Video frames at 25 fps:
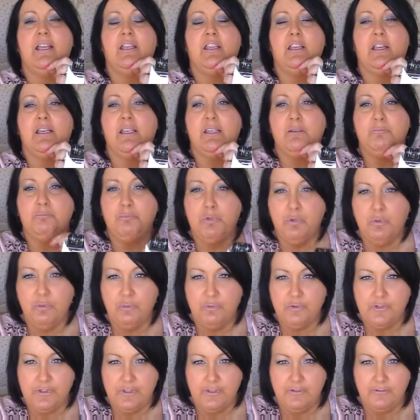and it
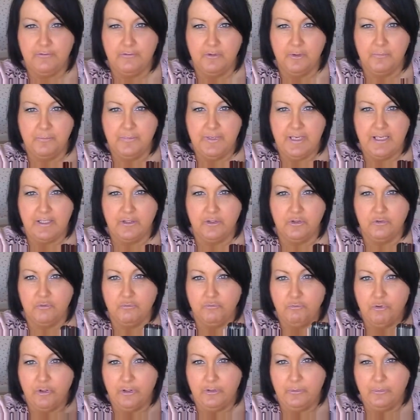pulls it from the actual
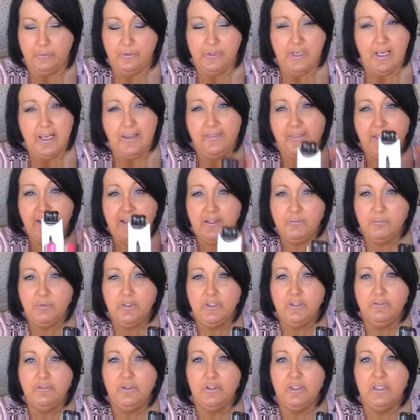root. That's what
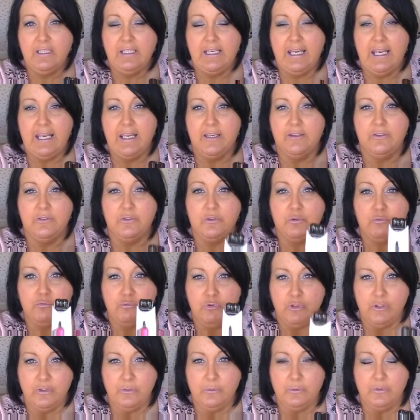you've got to get, the
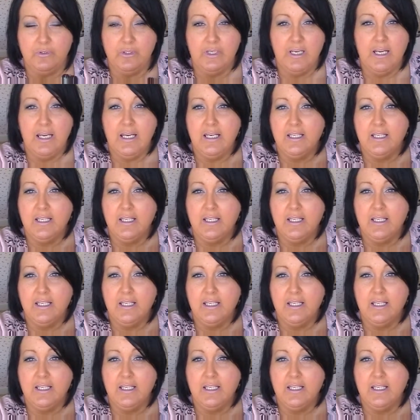root.